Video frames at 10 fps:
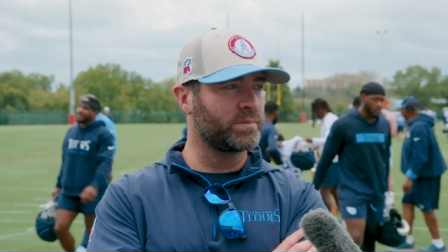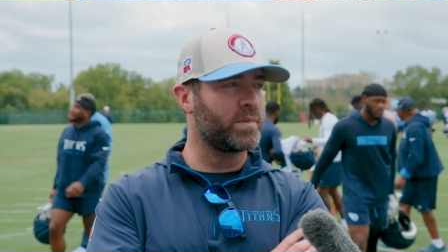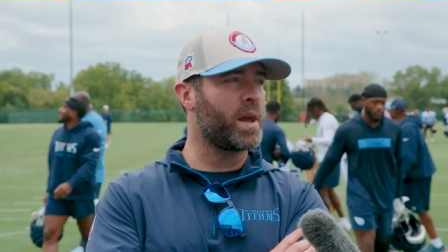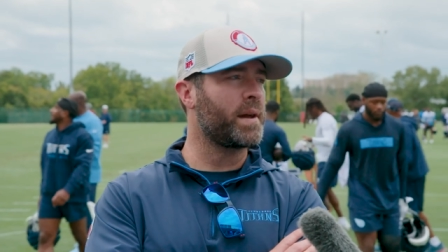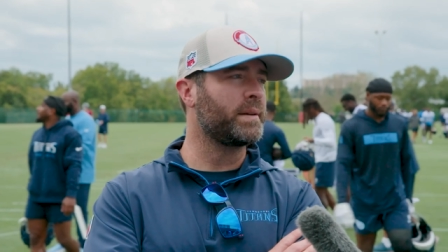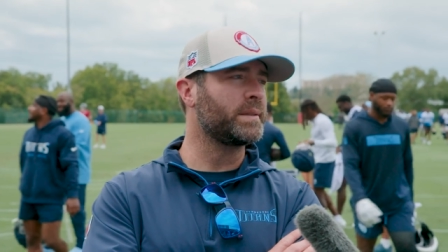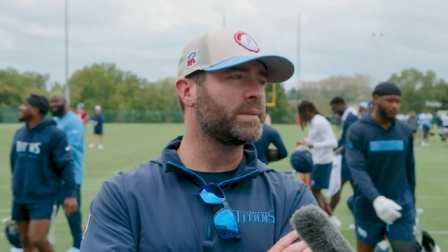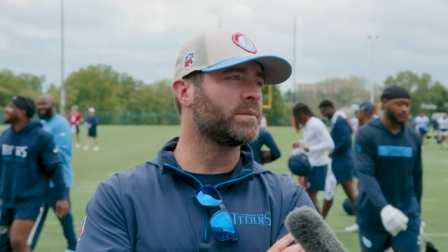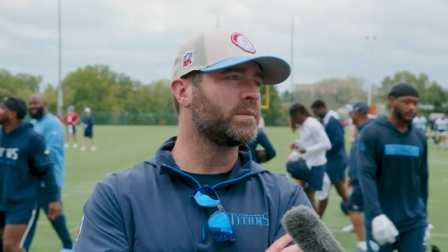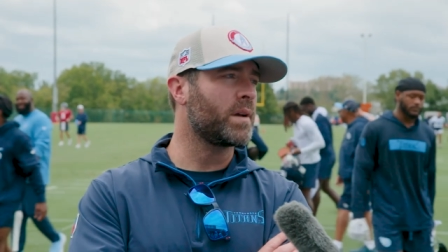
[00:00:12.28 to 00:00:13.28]
Jamal
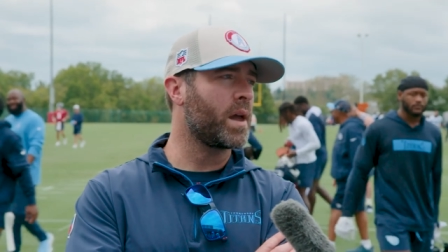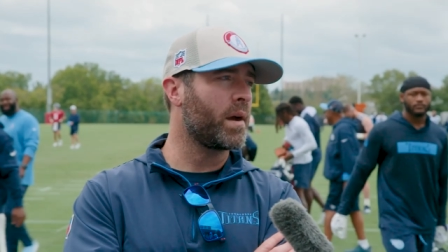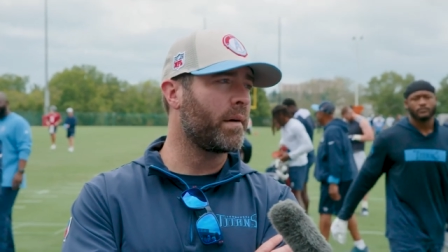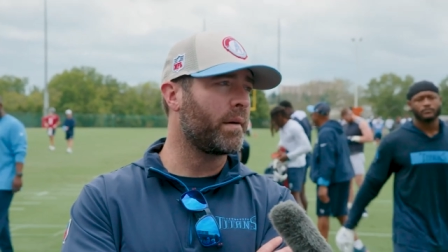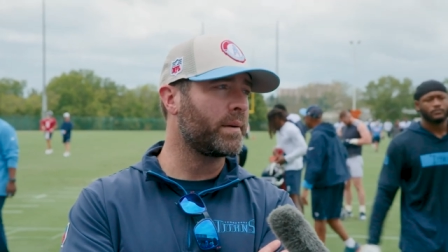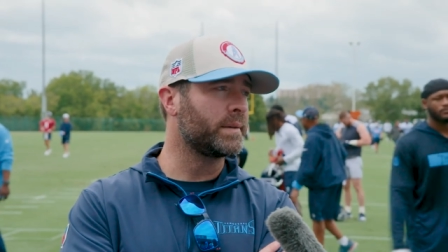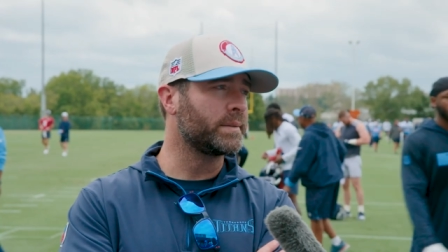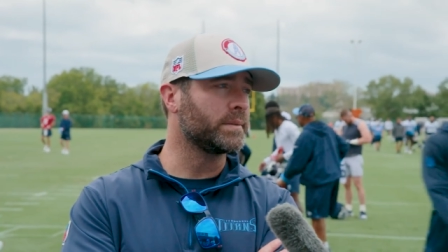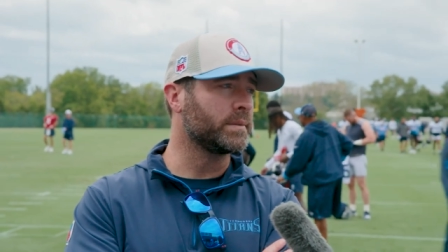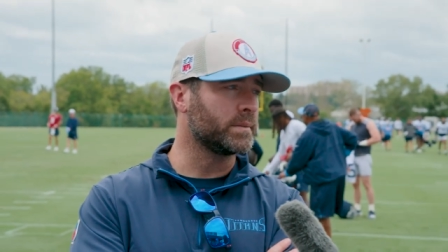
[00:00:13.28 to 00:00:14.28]
uh, have a good
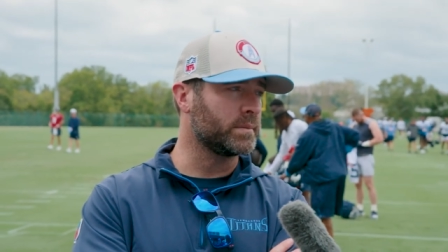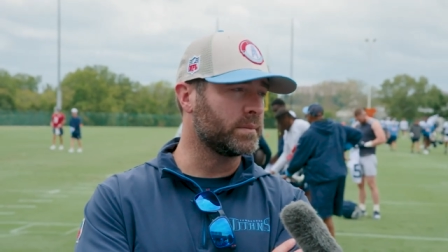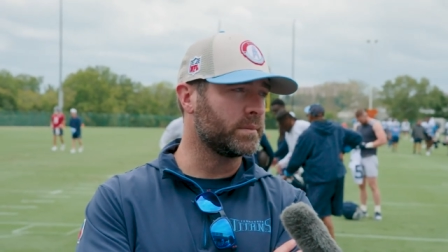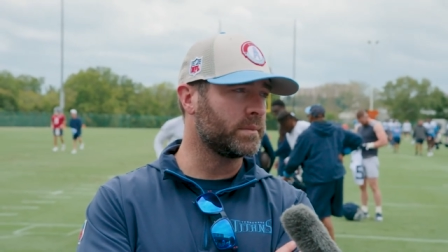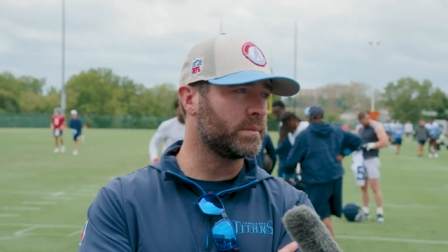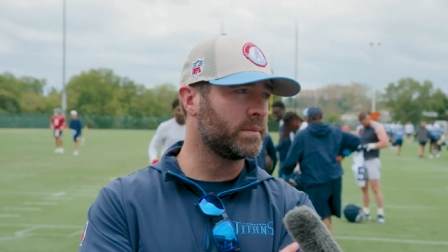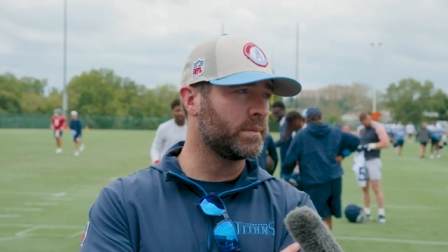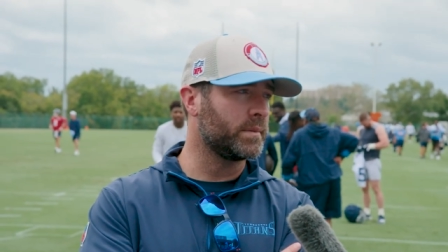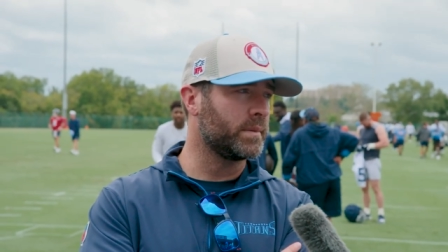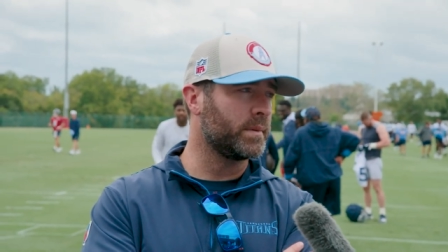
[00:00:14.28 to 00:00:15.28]
his build
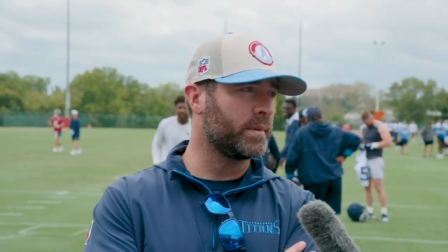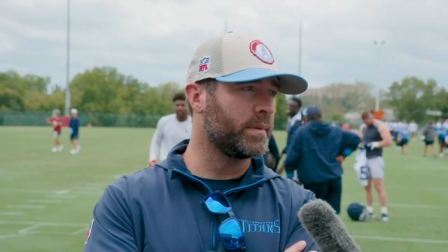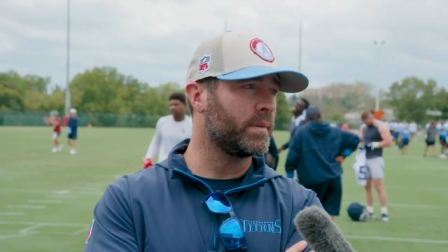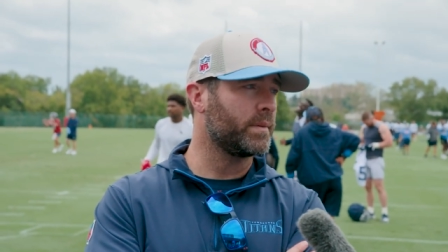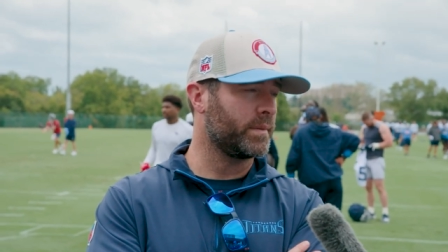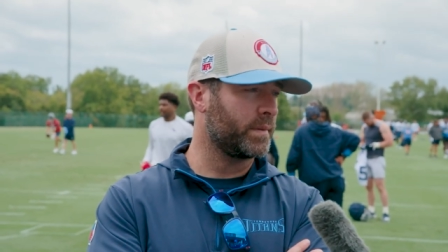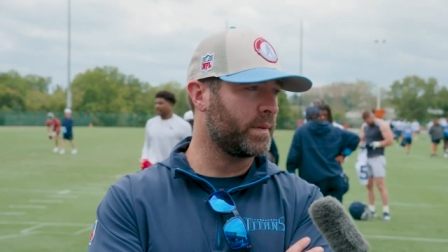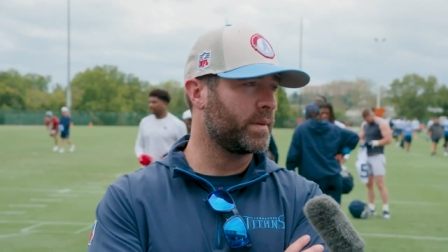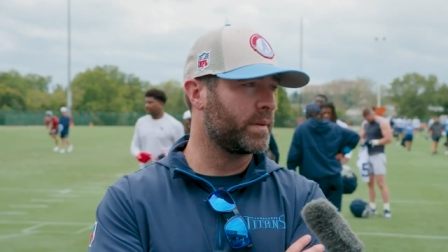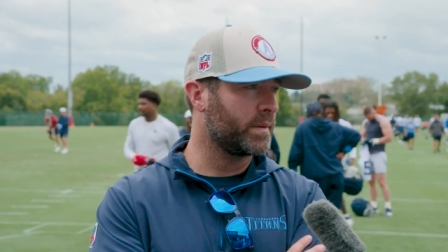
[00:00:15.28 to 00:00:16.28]
up been good and he's
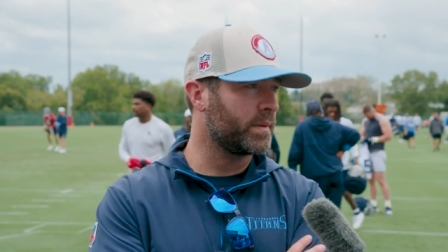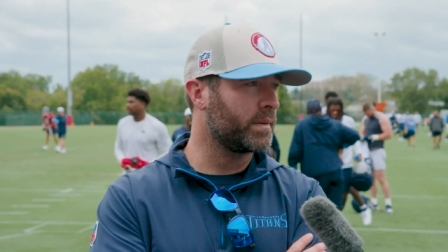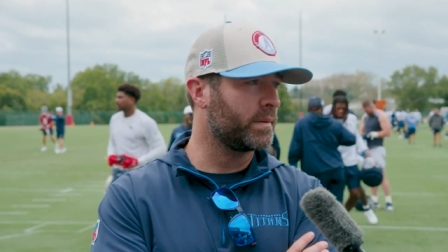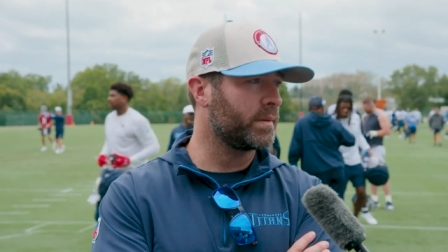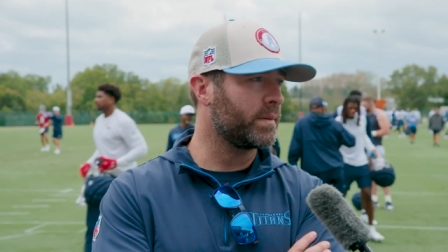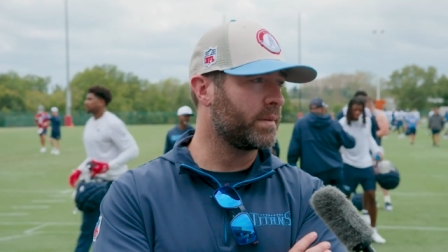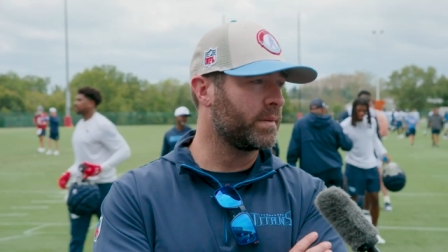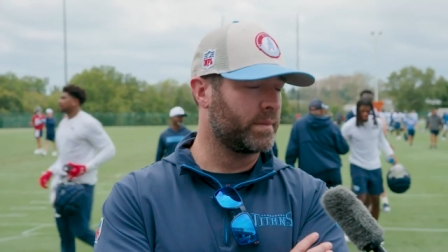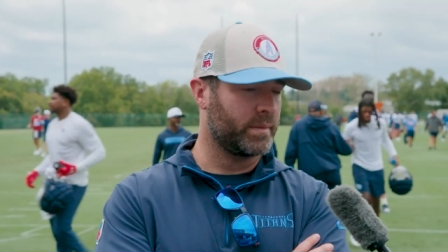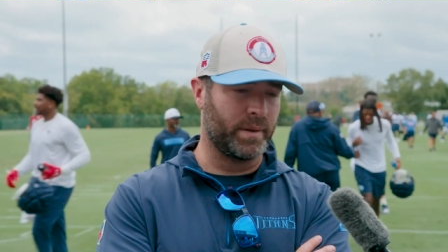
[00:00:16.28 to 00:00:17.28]
ready to roll I guess for
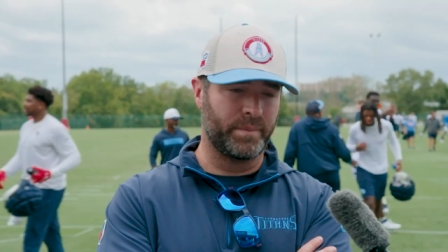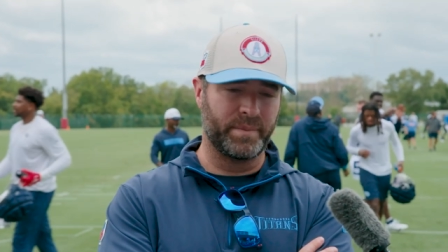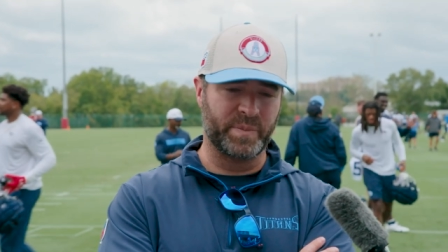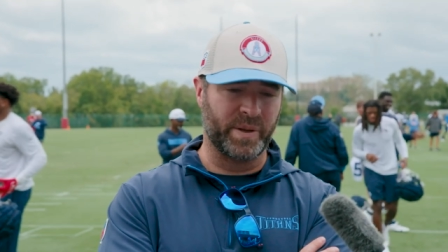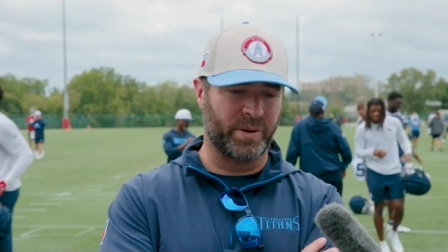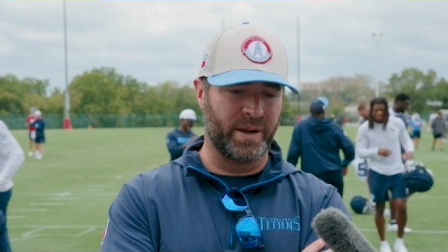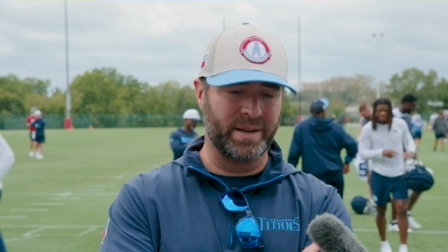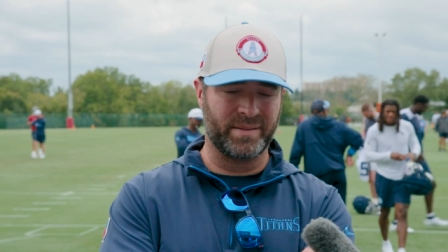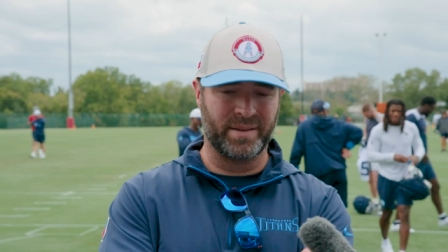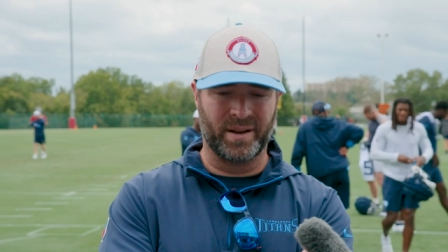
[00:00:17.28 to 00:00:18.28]
Sunday. Yep, it's been great.